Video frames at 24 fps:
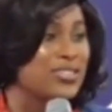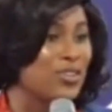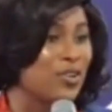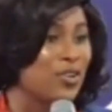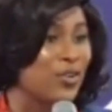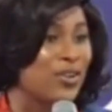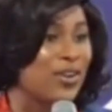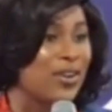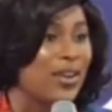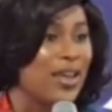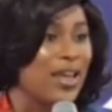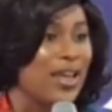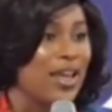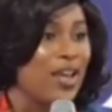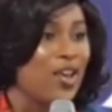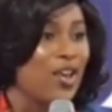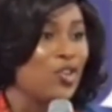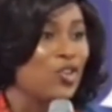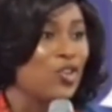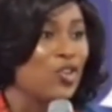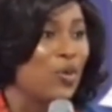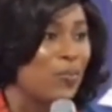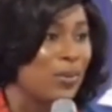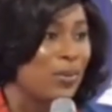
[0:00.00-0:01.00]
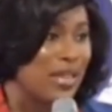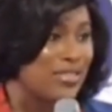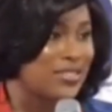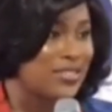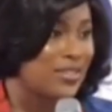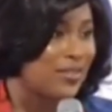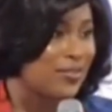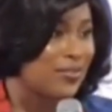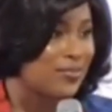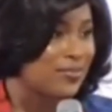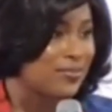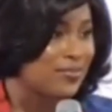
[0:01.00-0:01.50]
on your
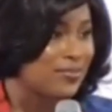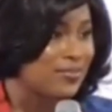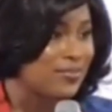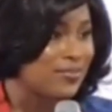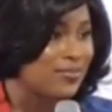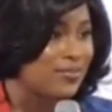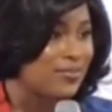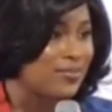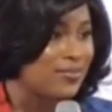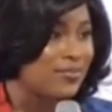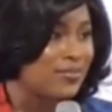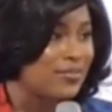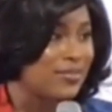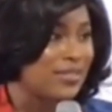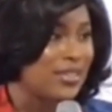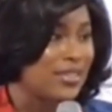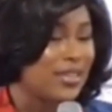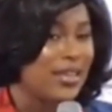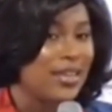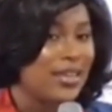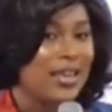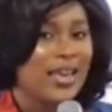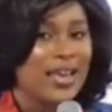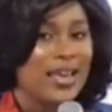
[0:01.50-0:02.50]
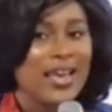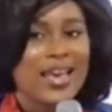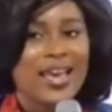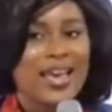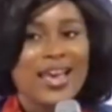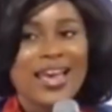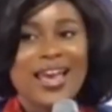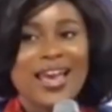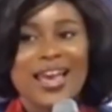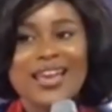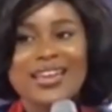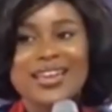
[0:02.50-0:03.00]
blessing,
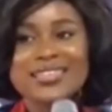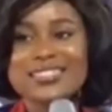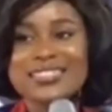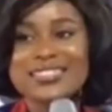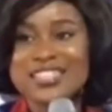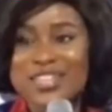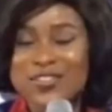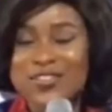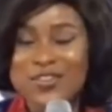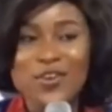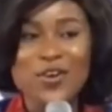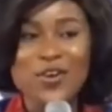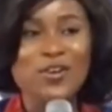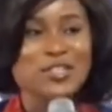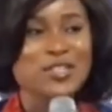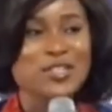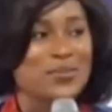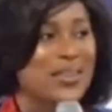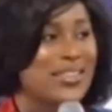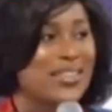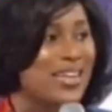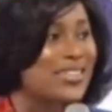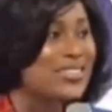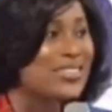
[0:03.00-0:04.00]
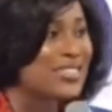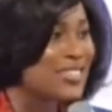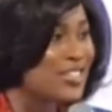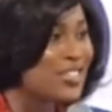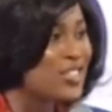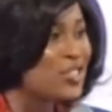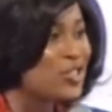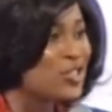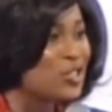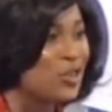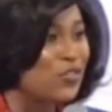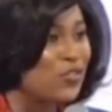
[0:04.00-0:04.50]
and it's difficult to make that
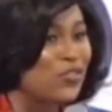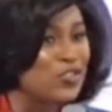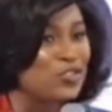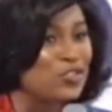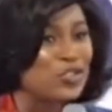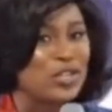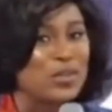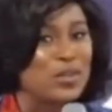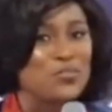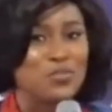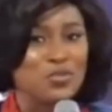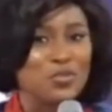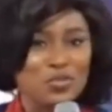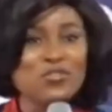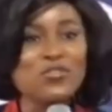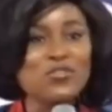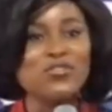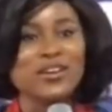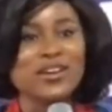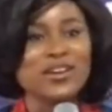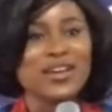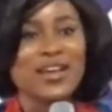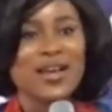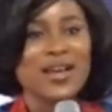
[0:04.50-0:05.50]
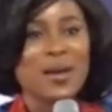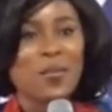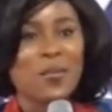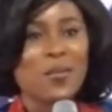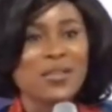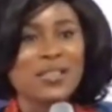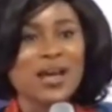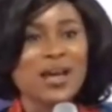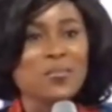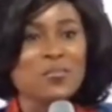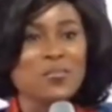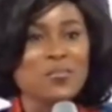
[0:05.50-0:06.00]
decision to eventually move,
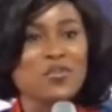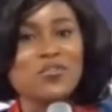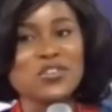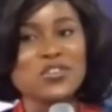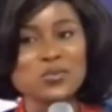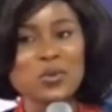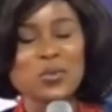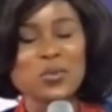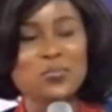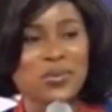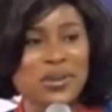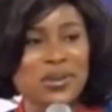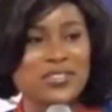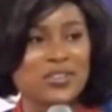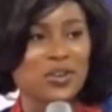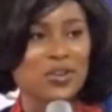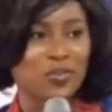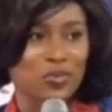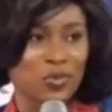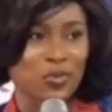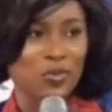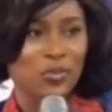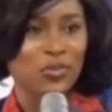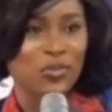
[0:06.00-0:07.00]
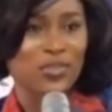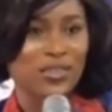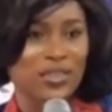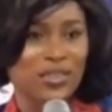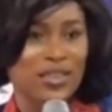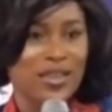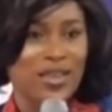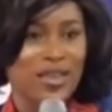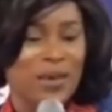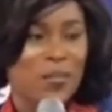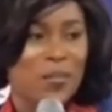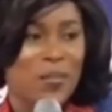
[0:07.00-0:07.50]
but that move is what brings the growth.
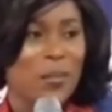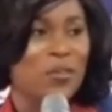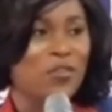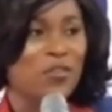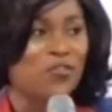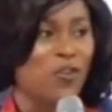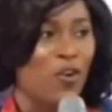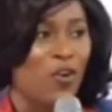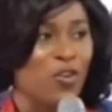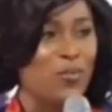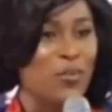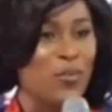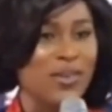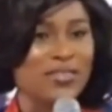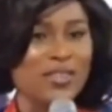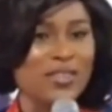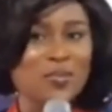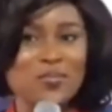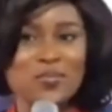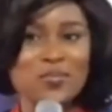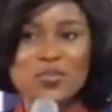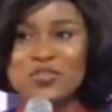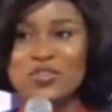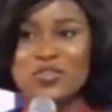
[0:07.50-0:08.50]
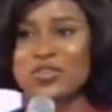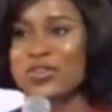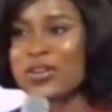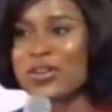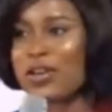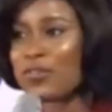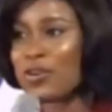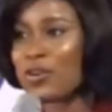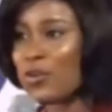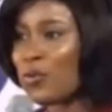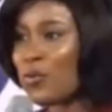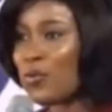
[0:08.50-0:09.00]
But before you make that move, you should
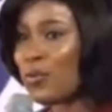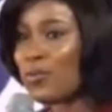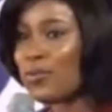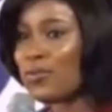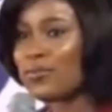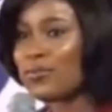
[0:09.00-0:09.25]
have a goal.